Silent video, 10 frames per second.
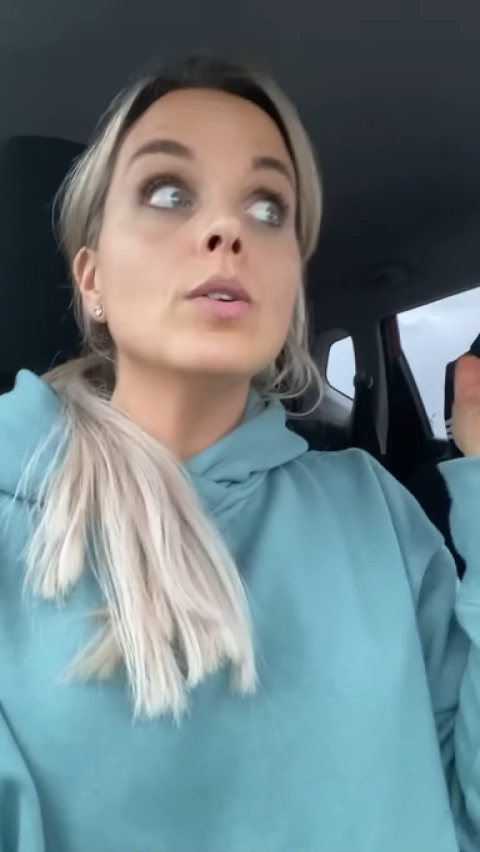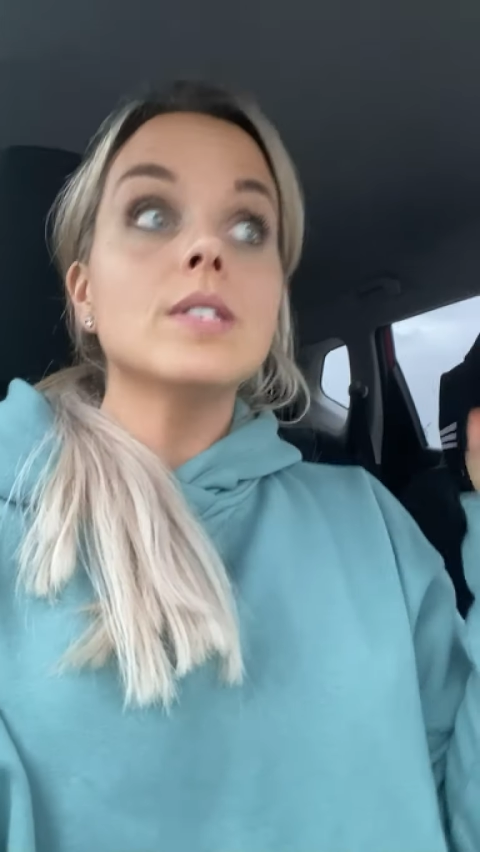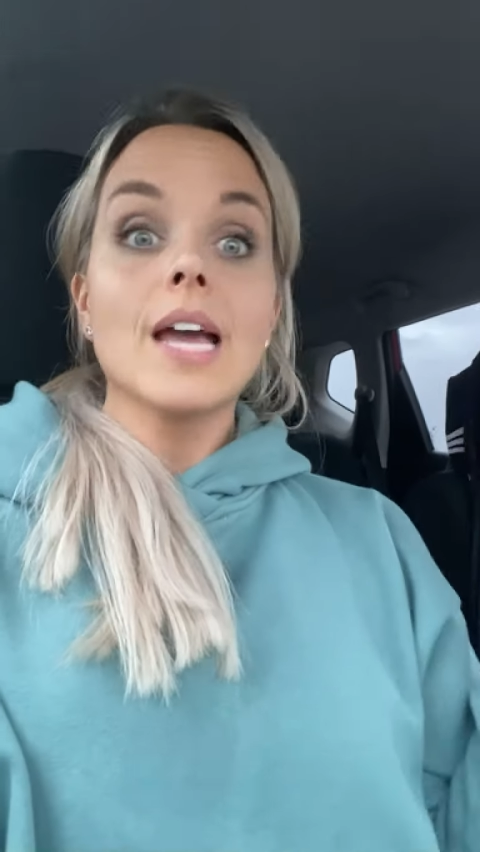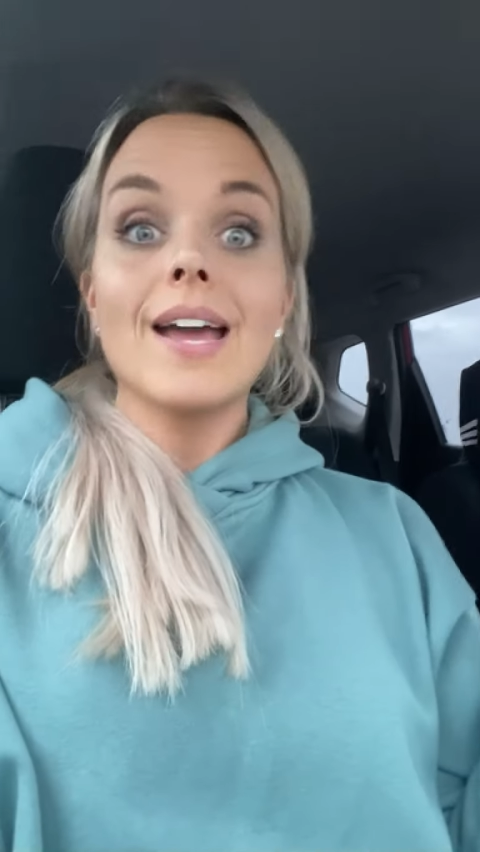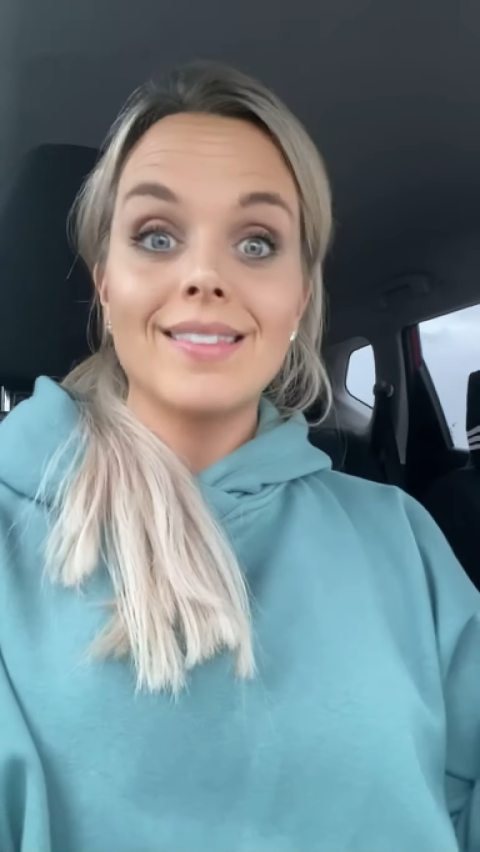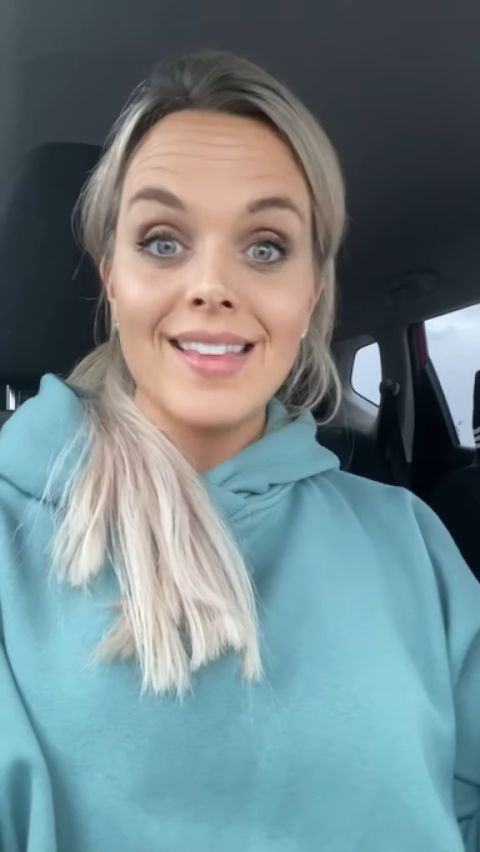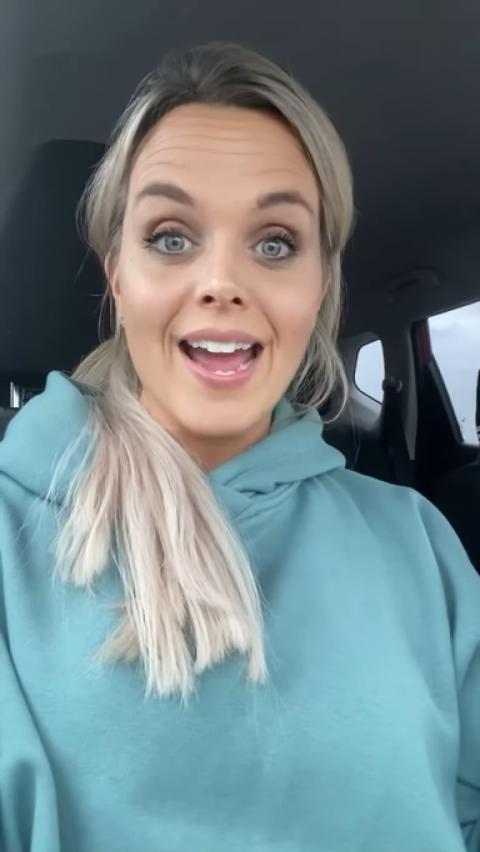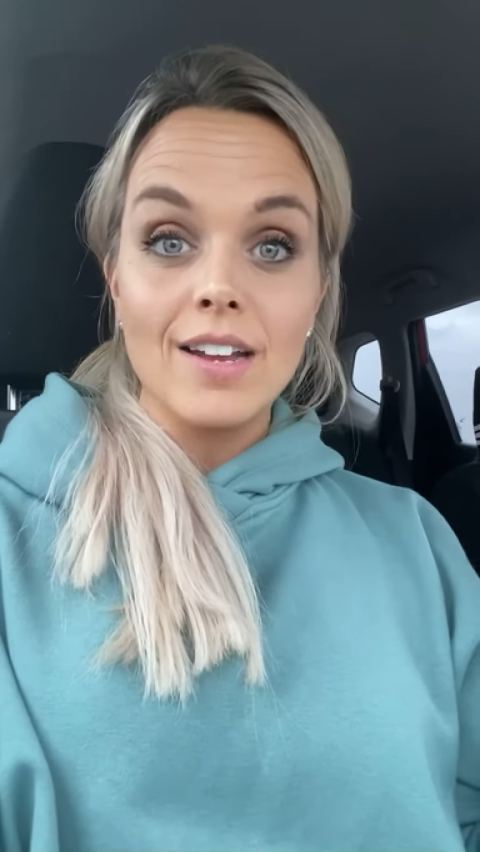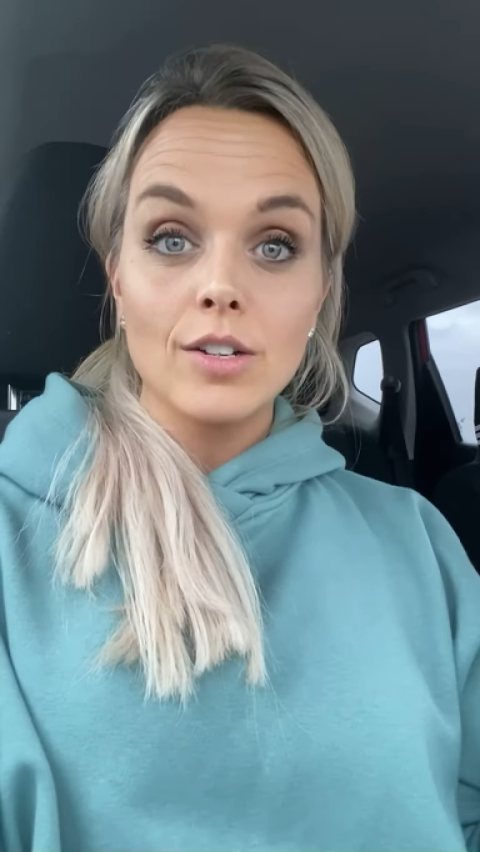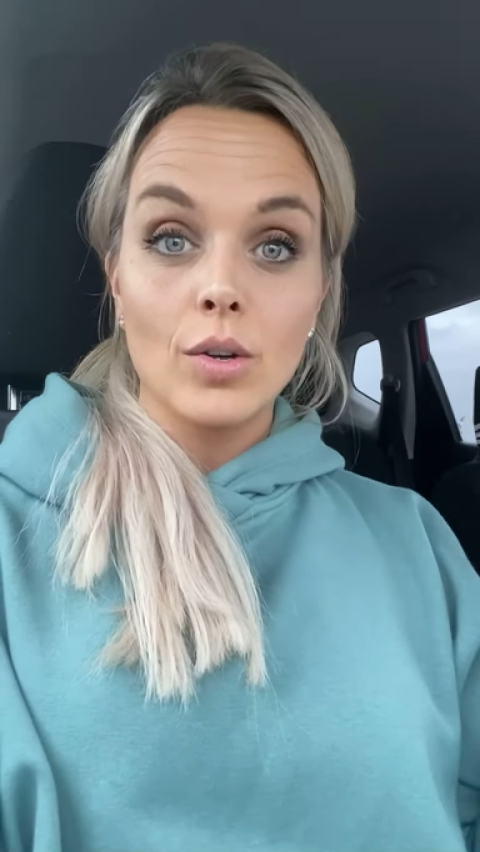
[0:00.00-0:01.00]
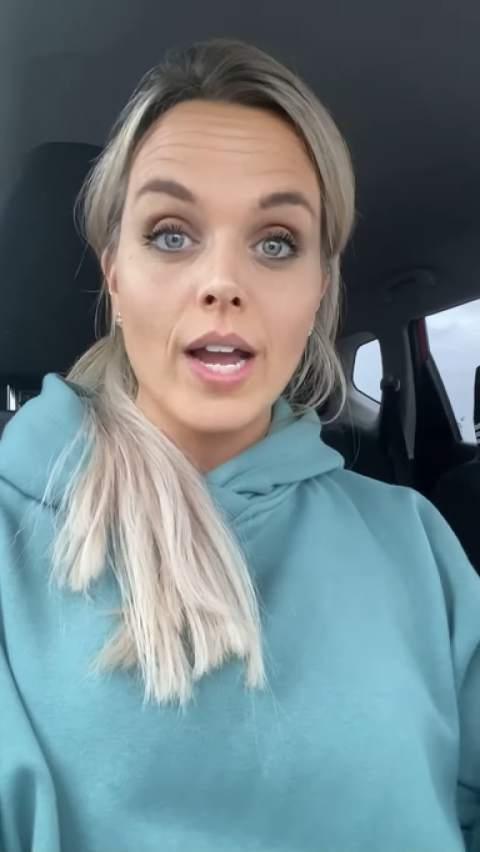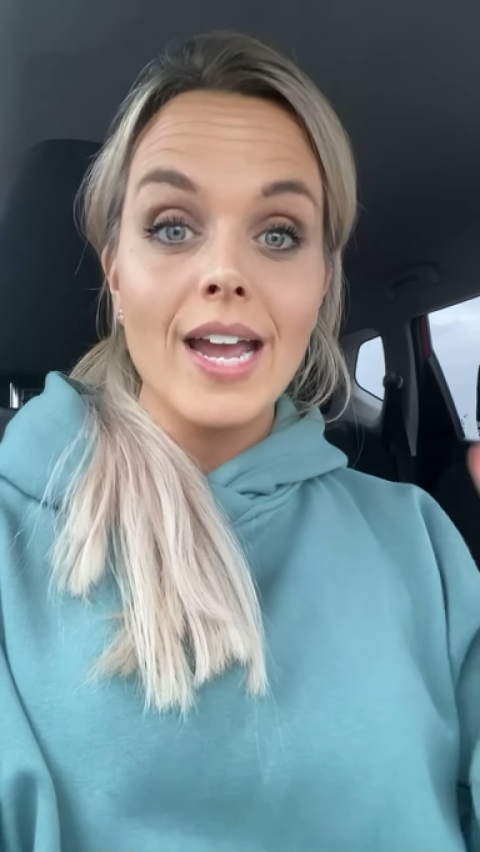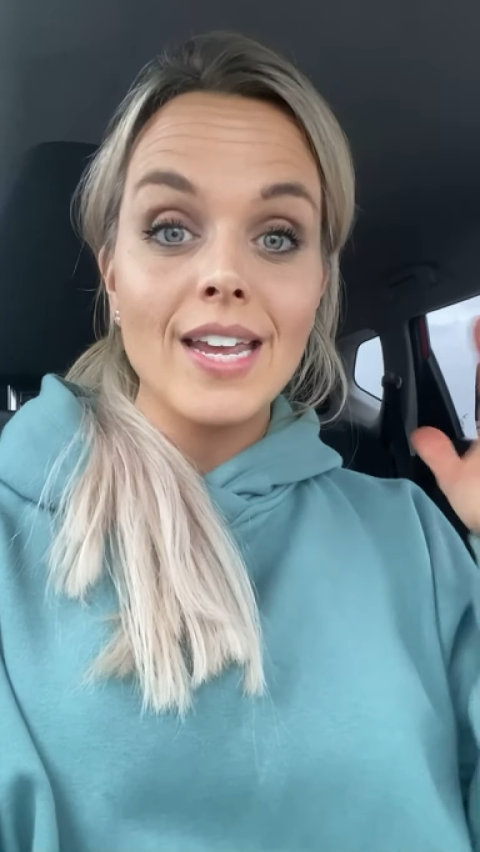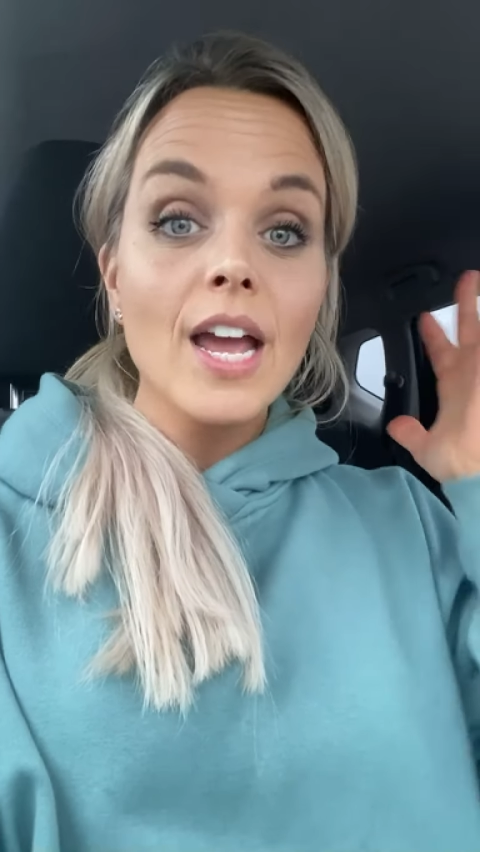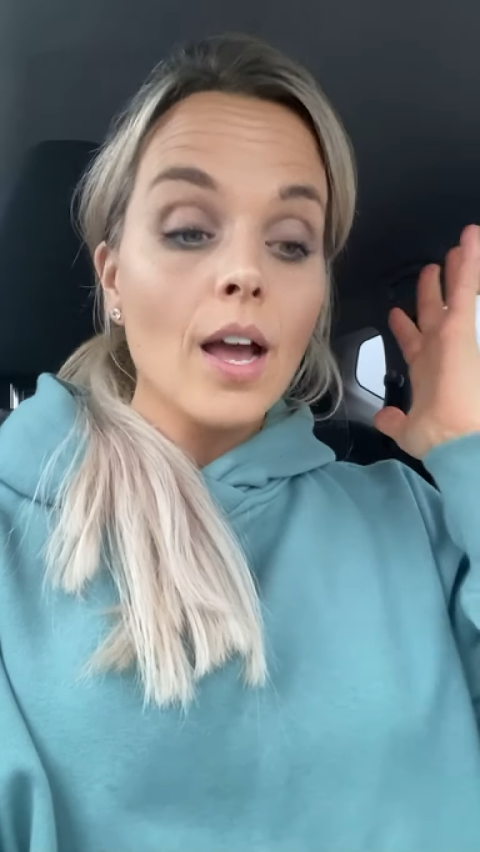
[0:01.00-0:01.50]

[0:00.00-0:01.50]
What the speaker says: set that? Okay?